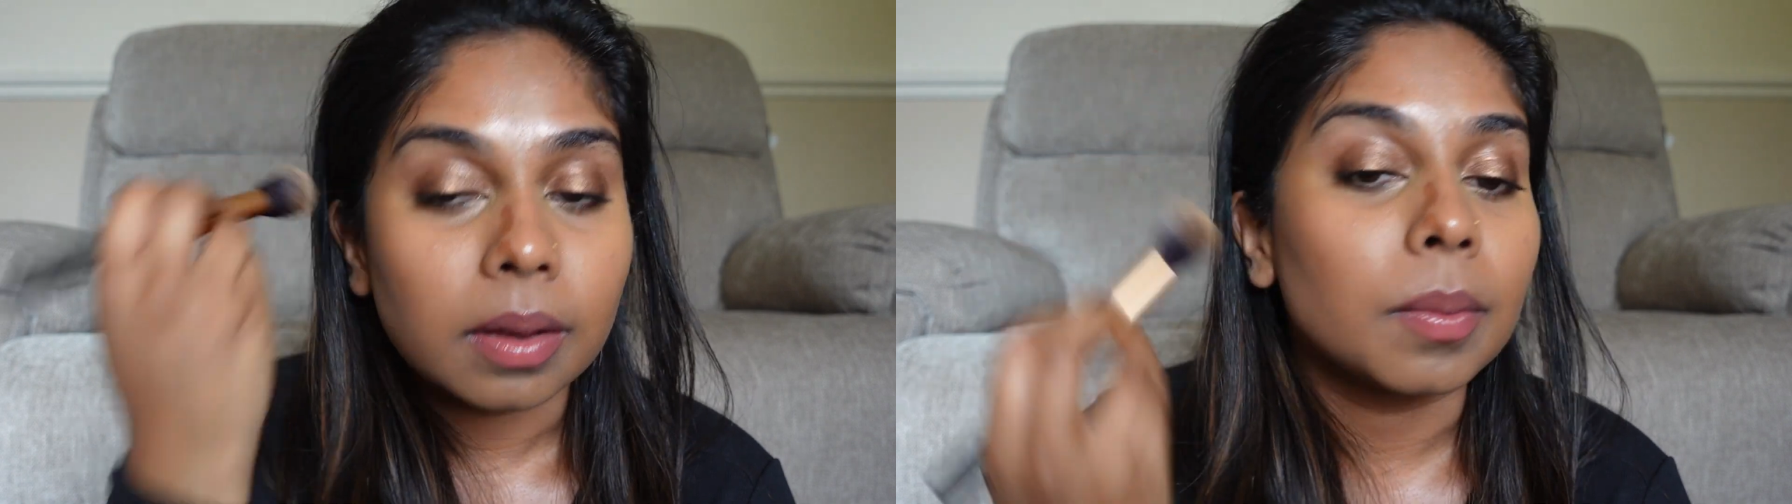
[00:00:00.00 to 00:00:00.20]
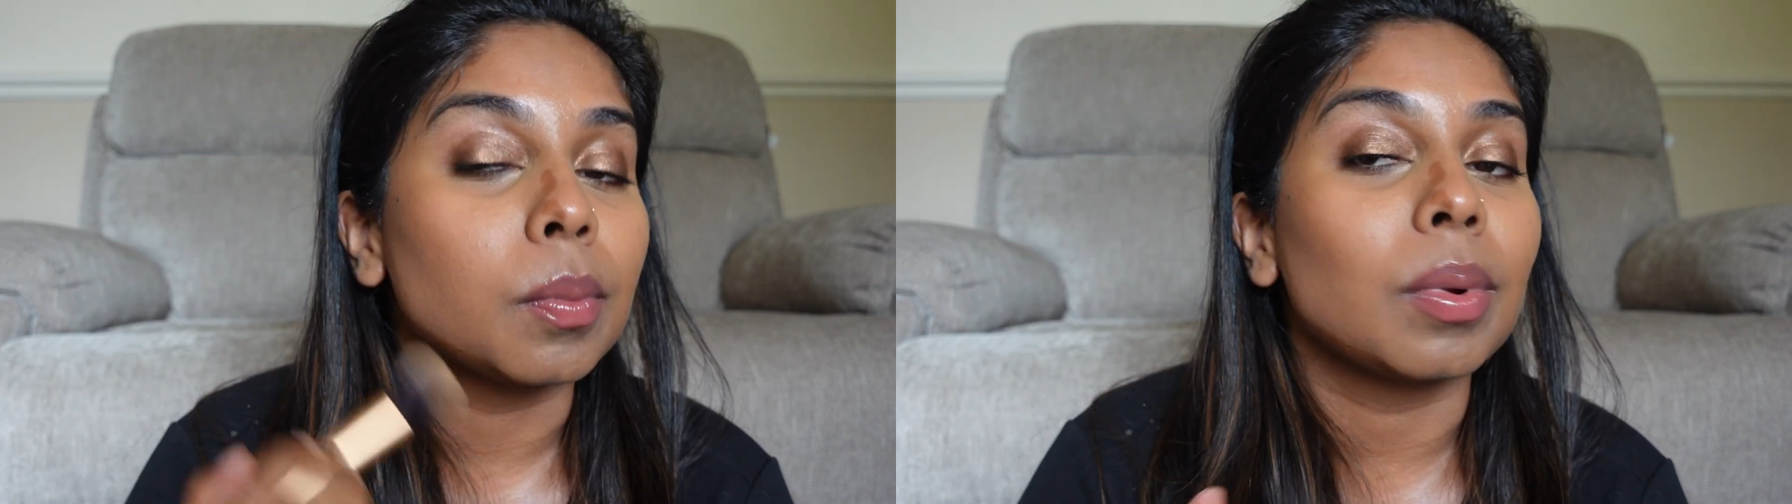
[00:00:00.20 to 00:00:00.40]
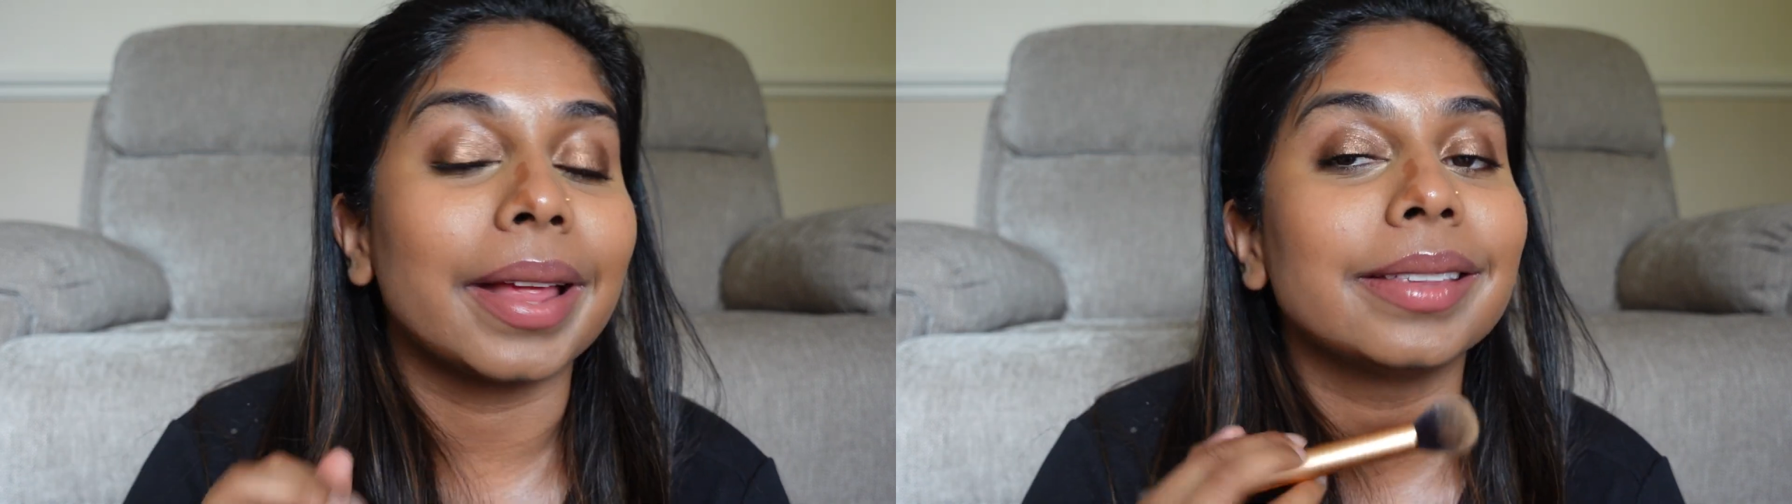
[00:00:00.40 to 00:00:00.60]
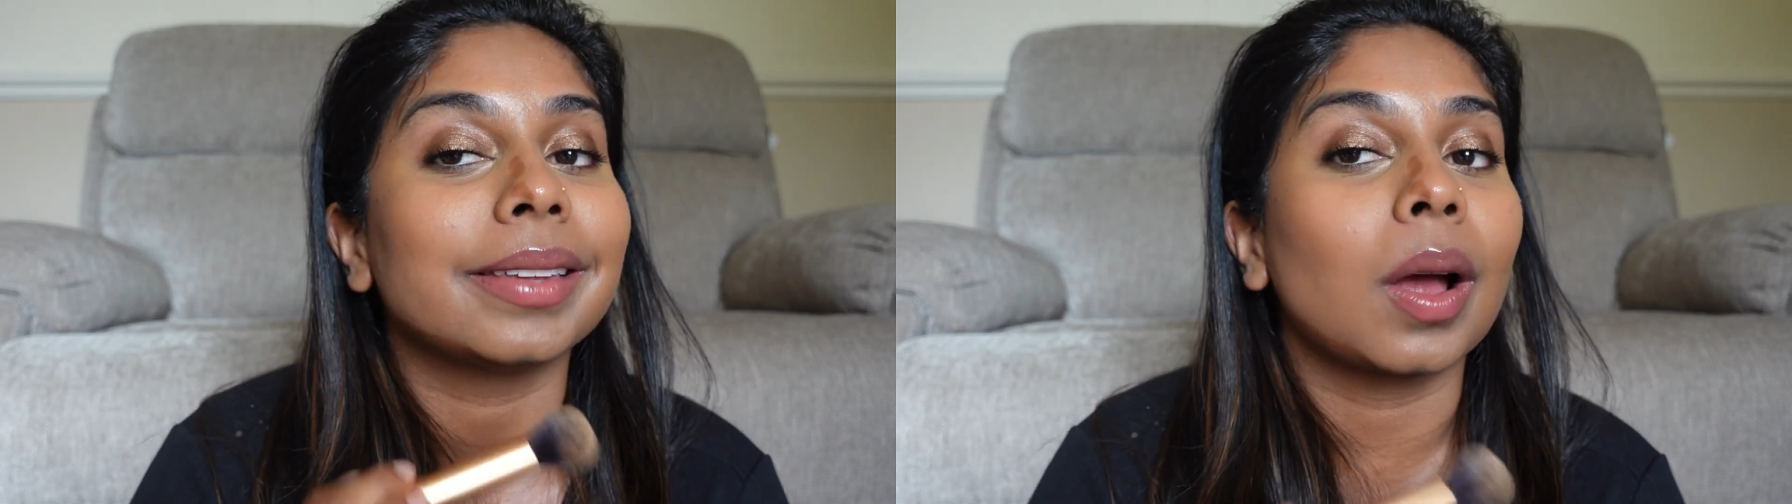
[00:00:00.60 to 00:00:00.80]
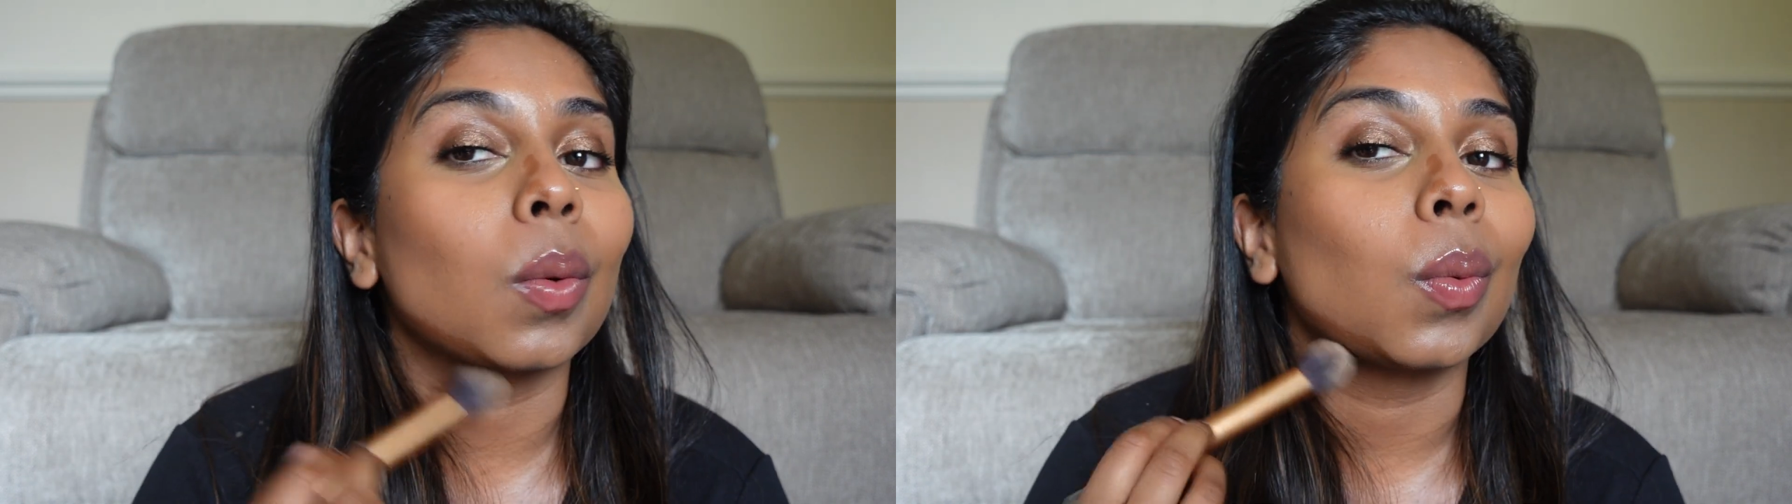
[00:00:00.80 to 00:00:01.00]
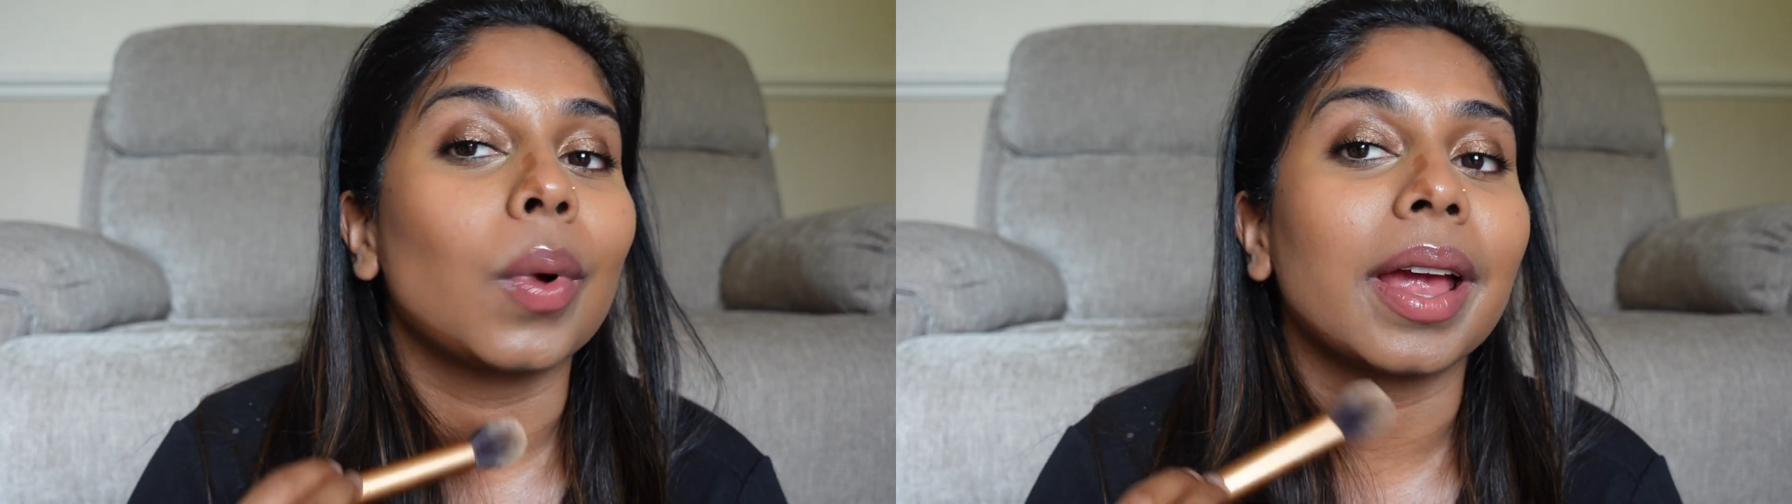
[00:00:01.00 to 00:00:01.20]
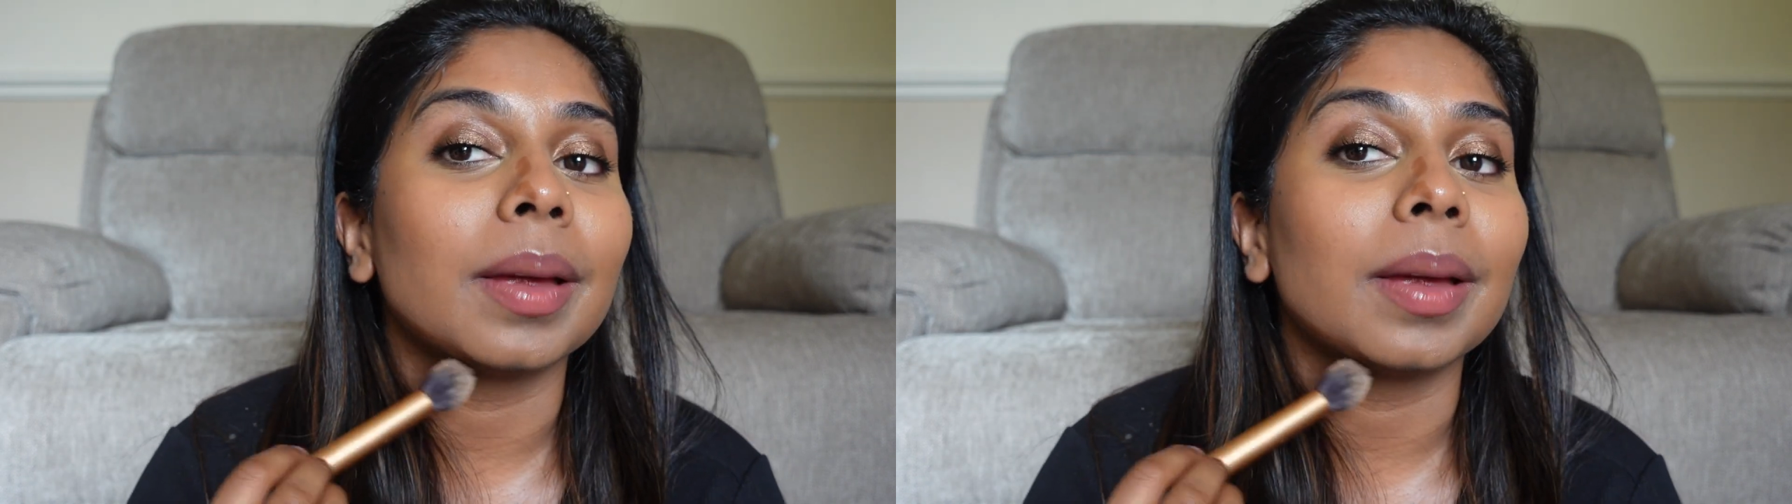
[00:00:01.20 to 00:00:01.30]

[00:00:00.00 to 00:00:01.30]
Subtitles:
blends out way